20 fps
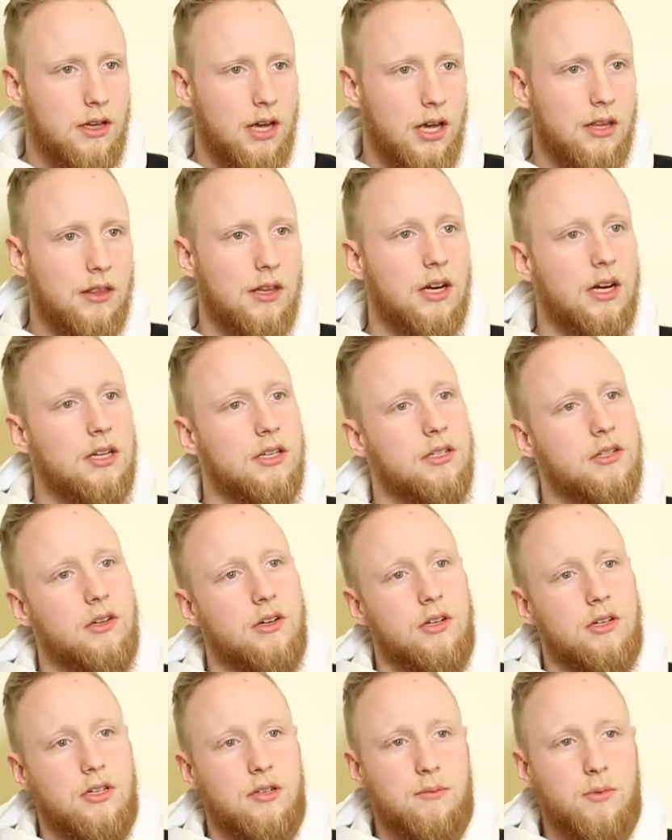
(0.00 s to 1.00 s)
and then I
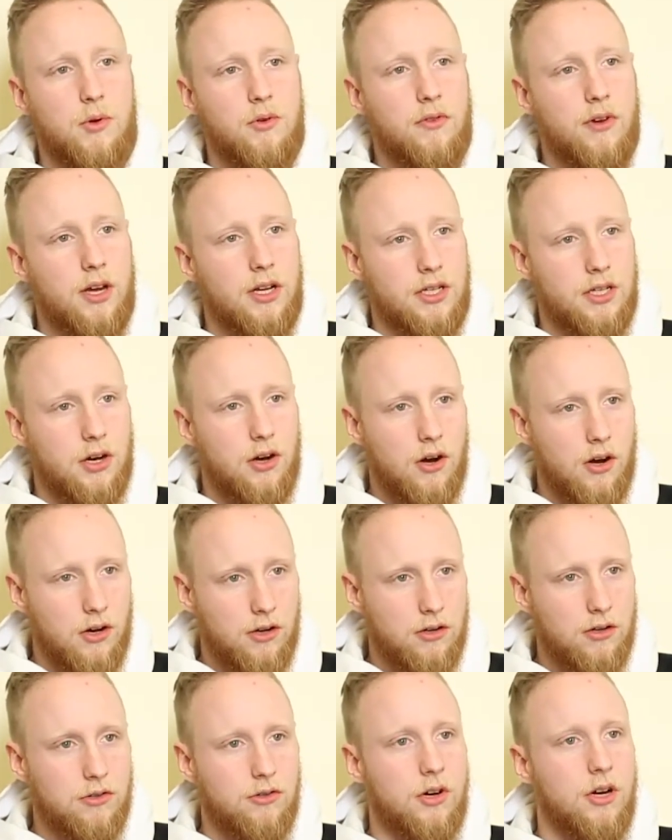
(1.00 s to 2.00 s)
started to move on to
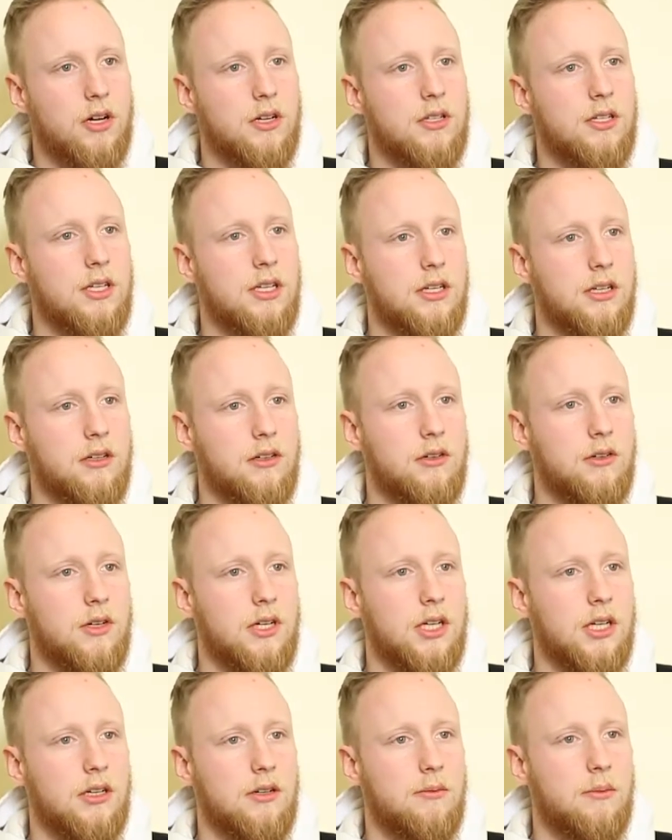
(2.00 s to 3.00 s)
harder drugs,
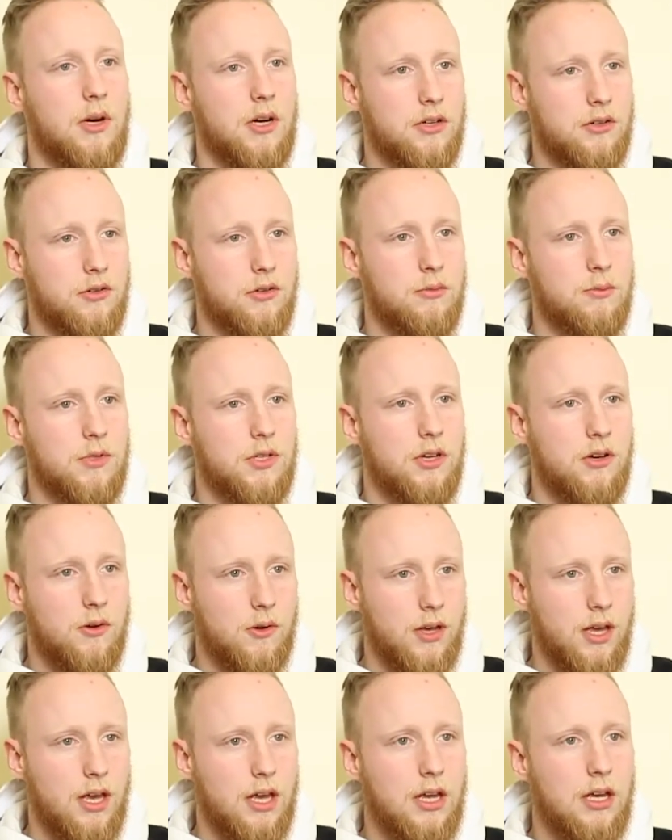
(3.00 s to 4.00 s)
including mushrooms,
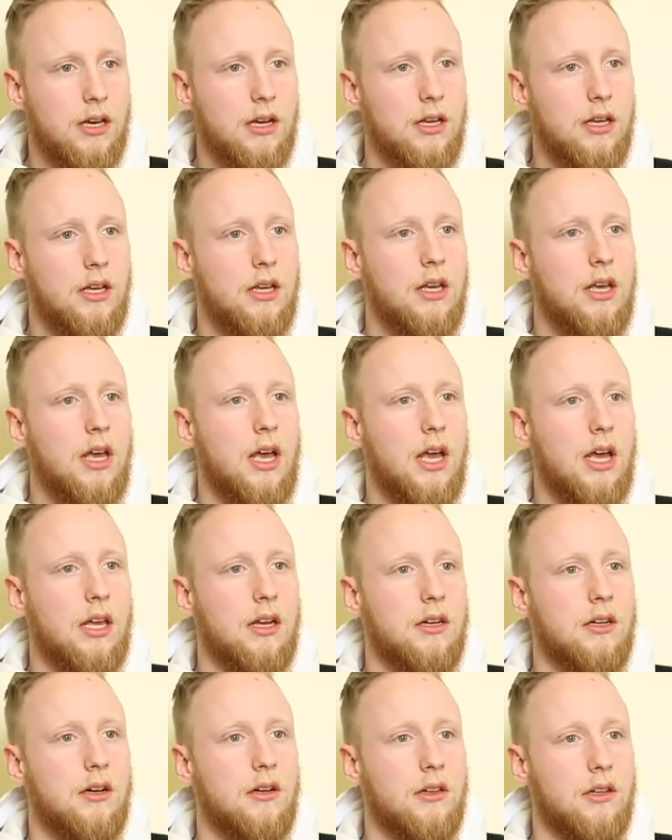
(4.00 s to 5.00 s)
cocaine,
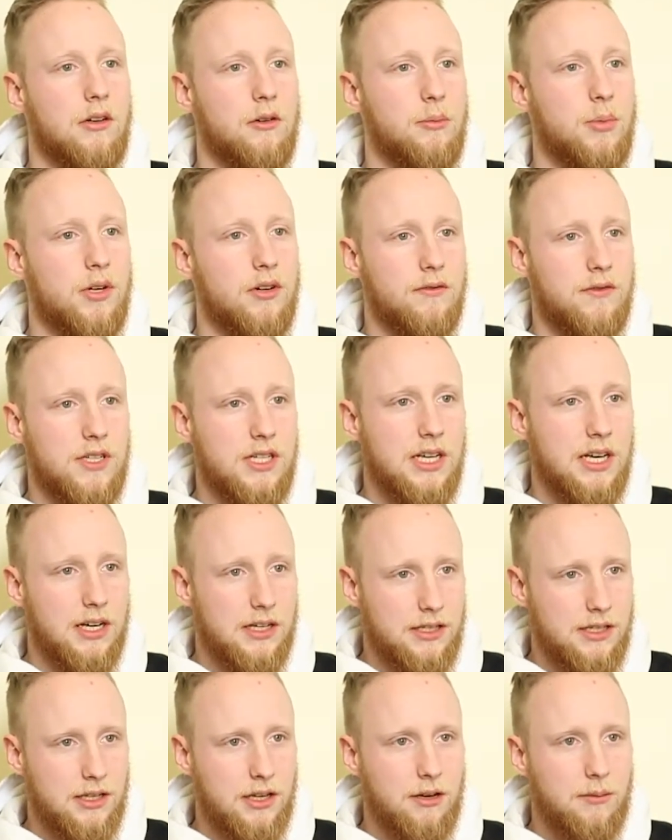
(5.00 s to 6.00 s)
and a little bit of
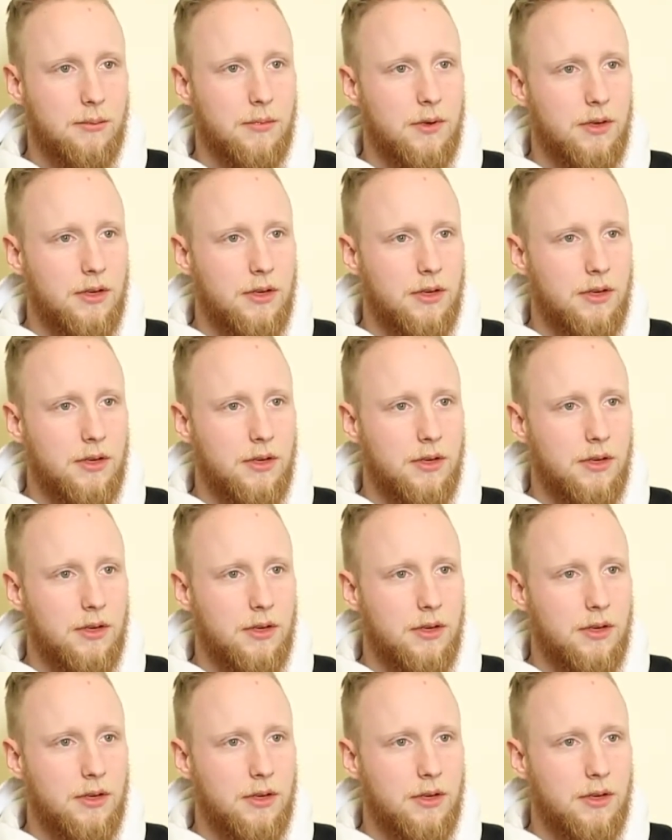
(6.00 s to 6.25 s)
DXM,